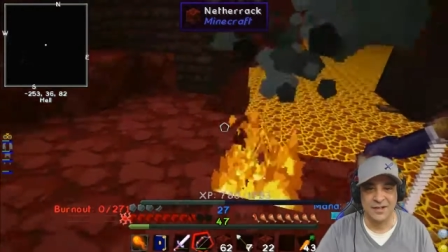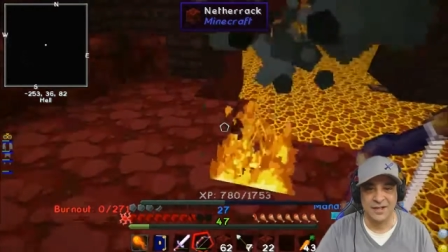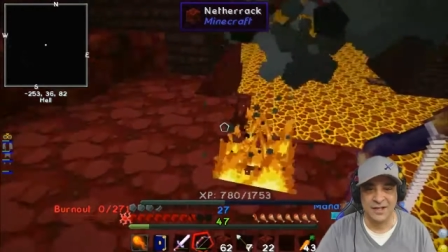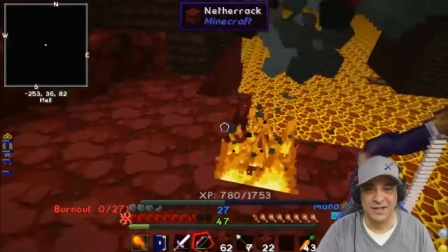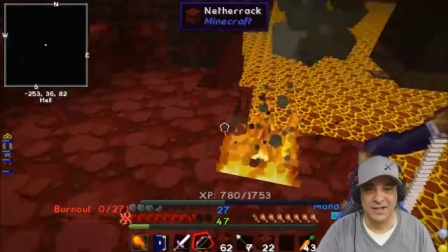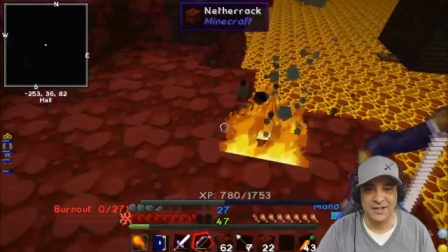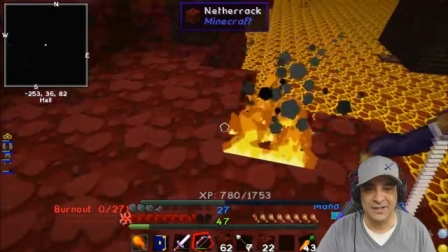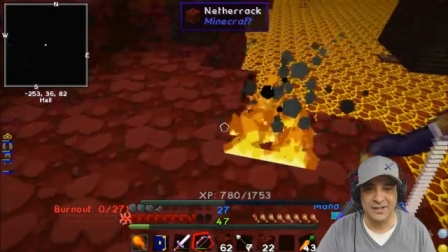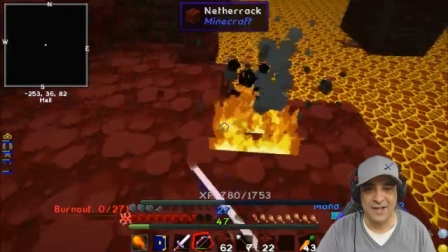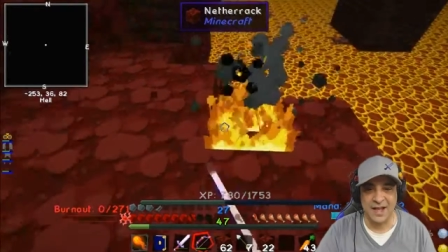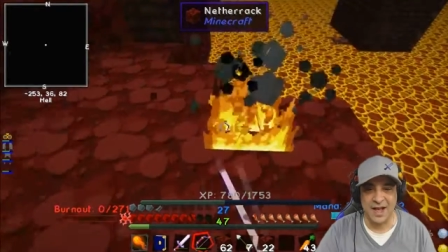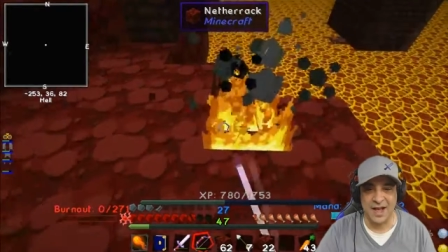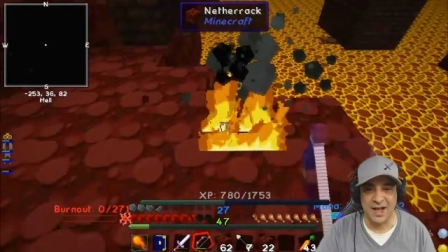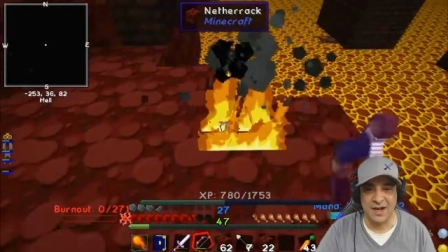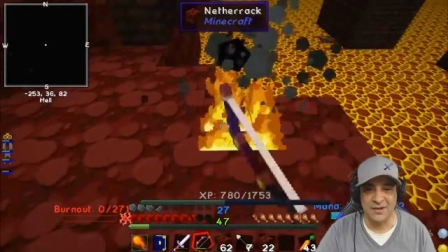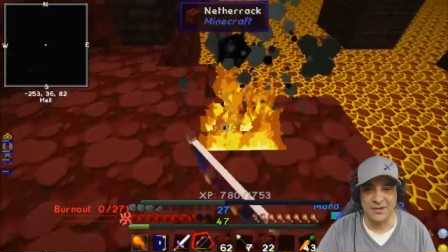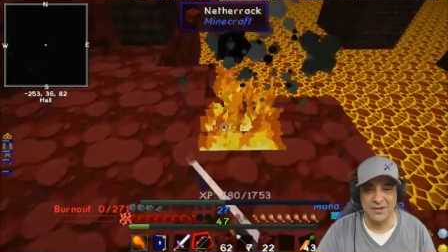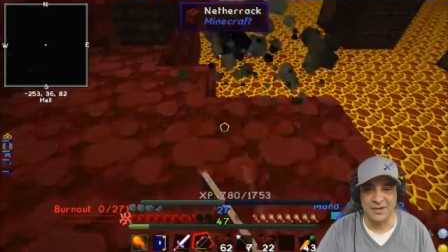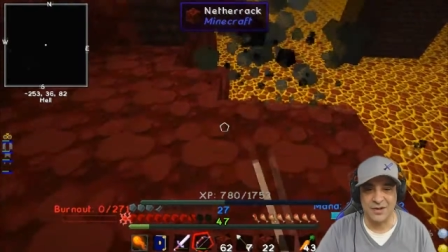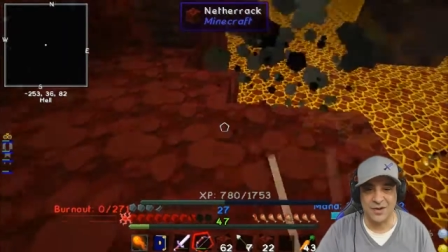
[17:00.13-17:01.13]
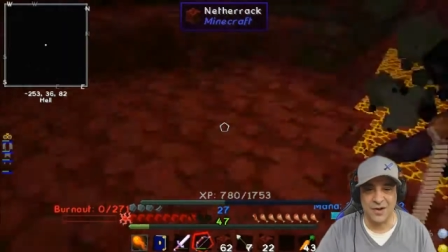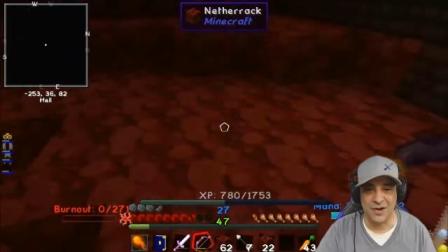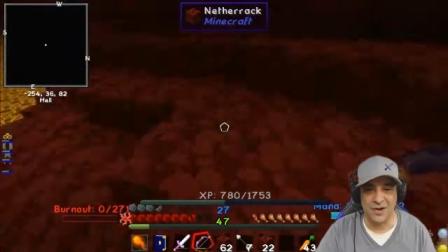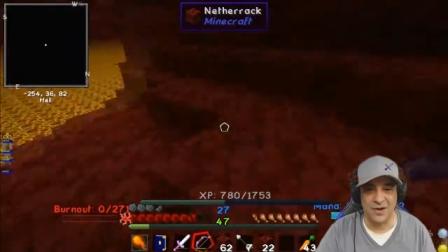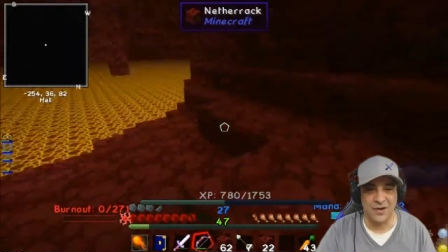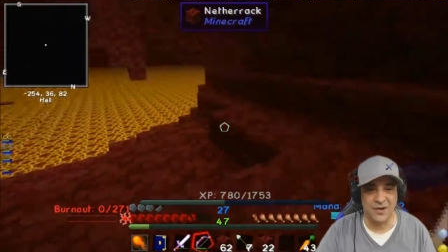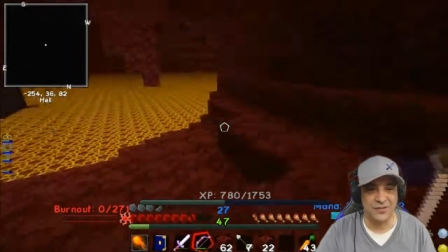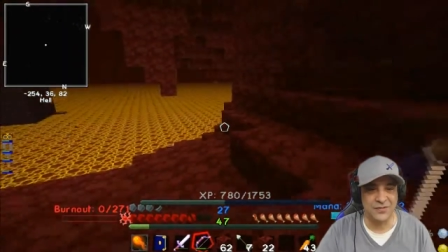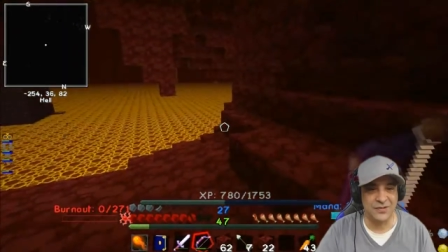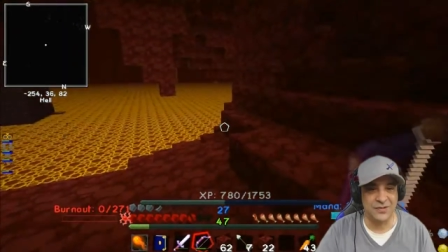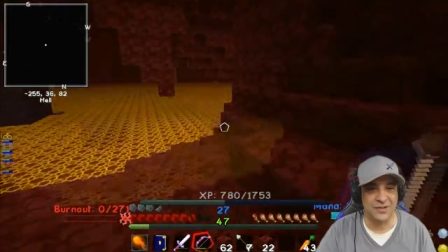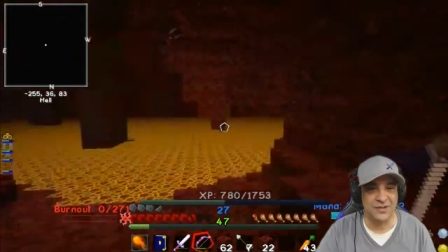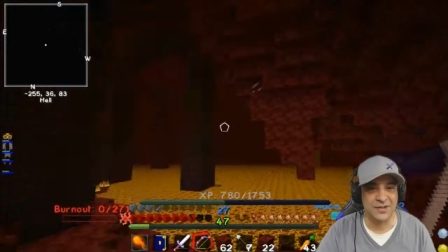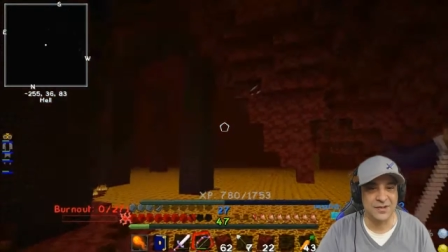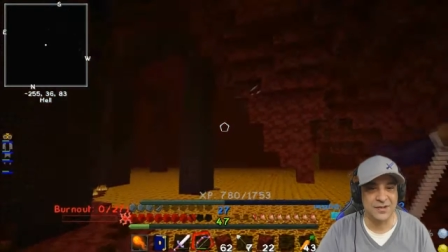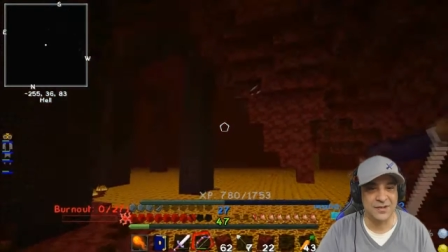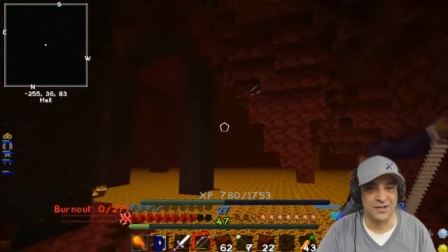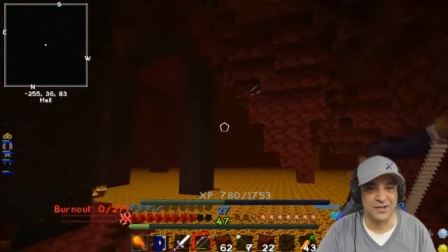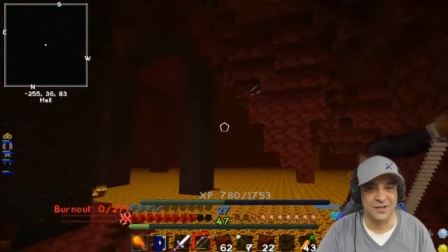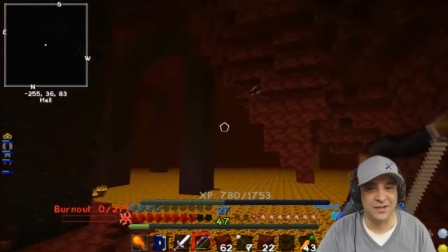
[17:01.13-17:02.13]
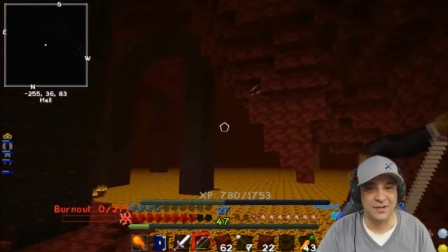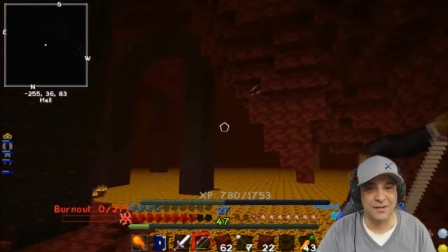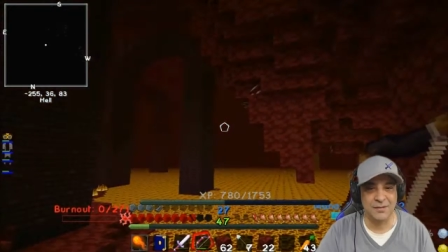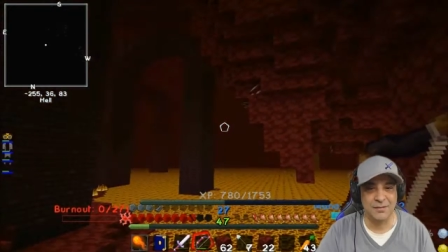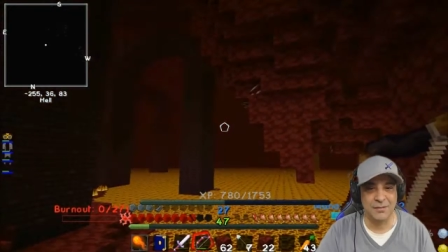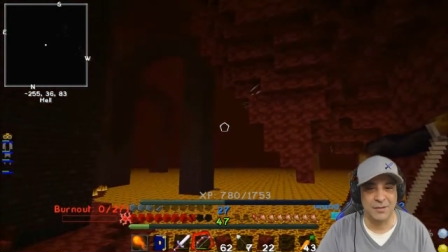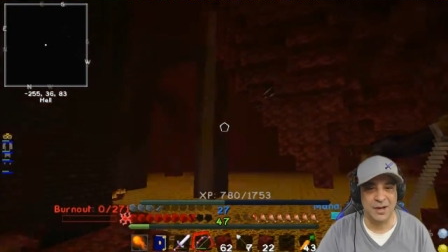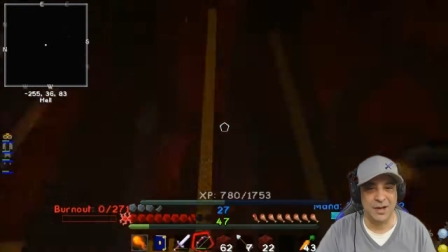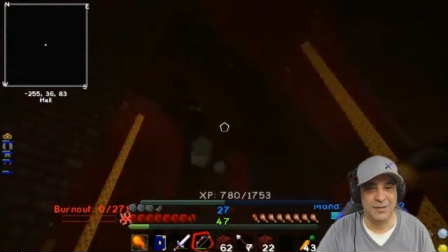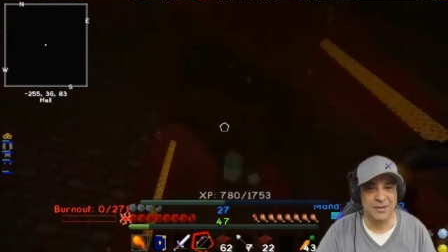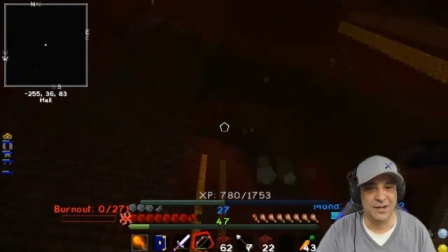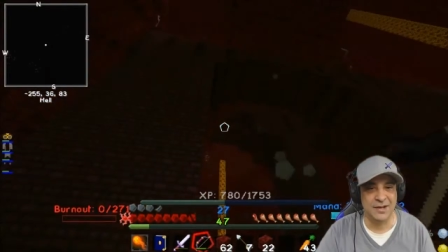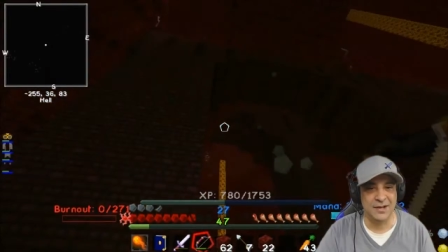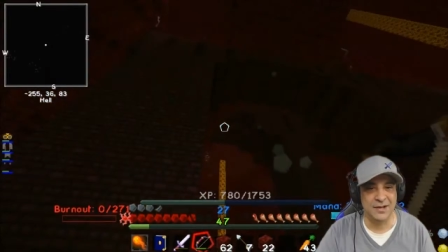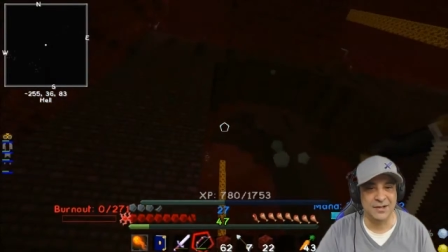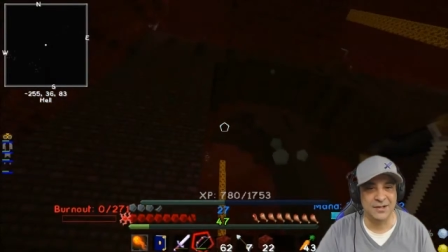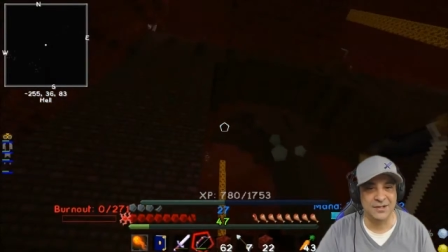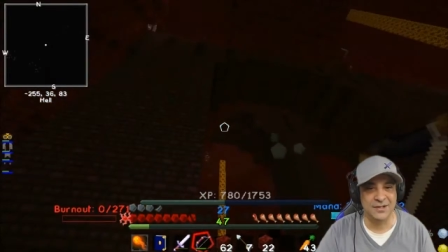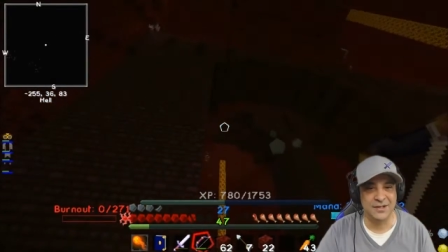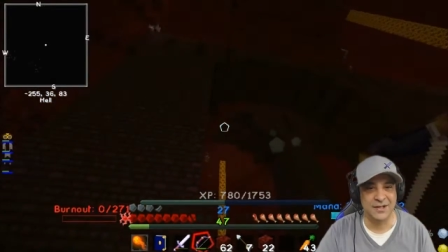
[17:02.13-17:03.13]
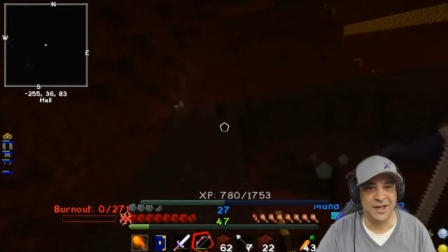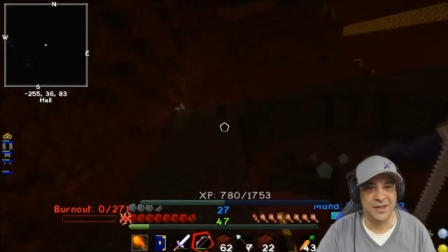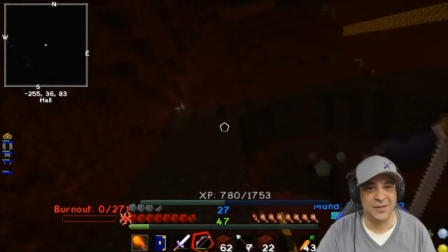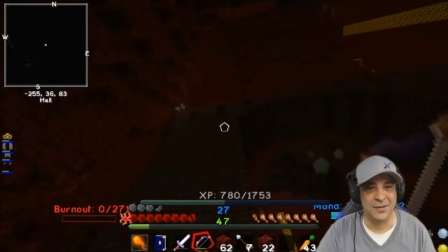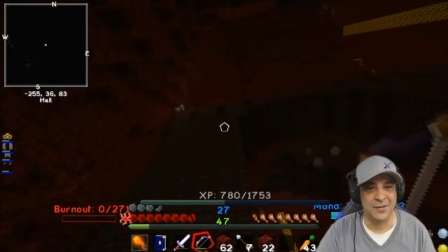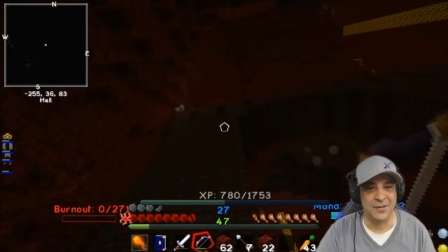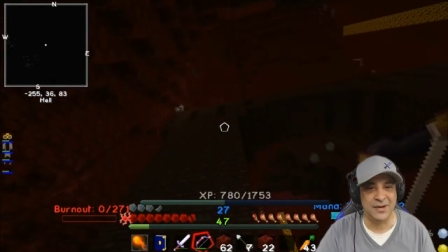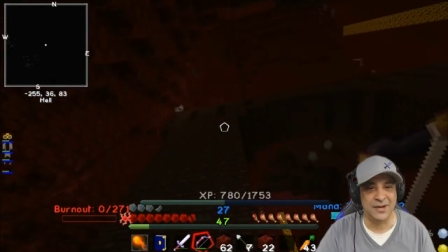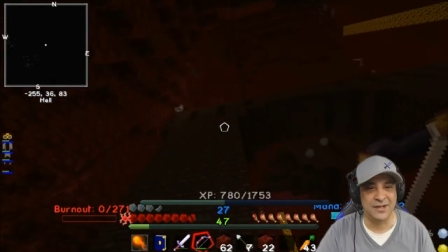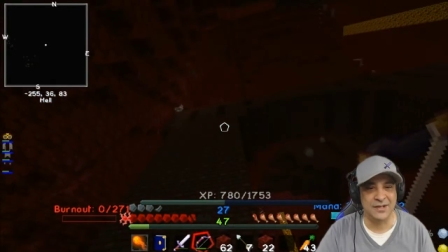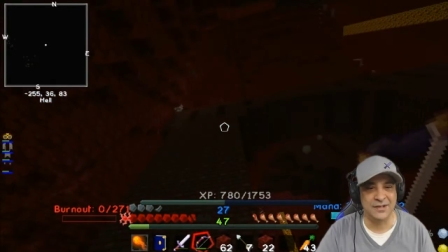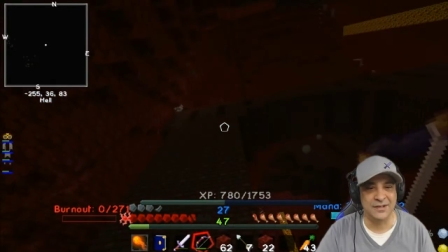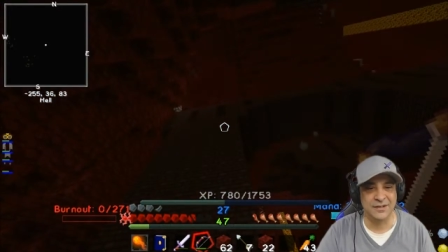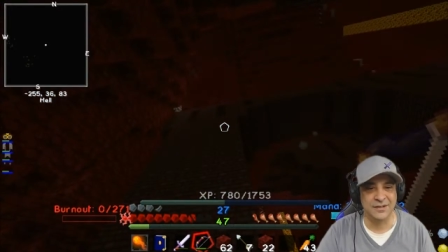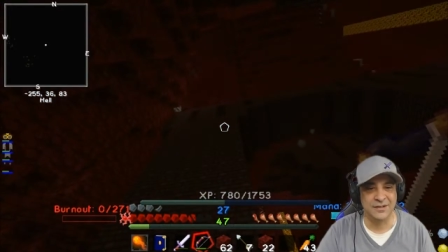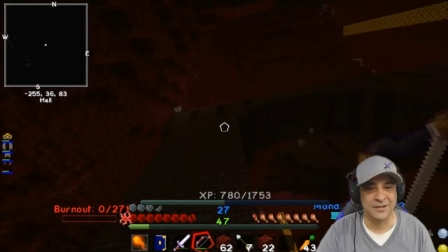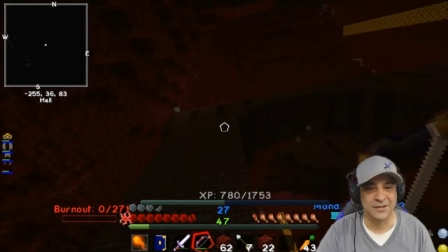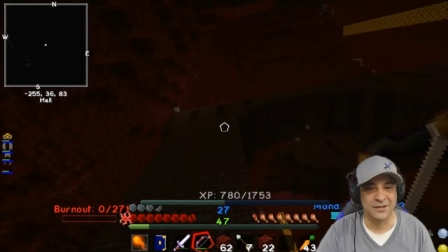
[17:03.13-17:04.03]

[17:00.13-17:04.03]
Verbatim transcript: He's out cold. Baby? Another one.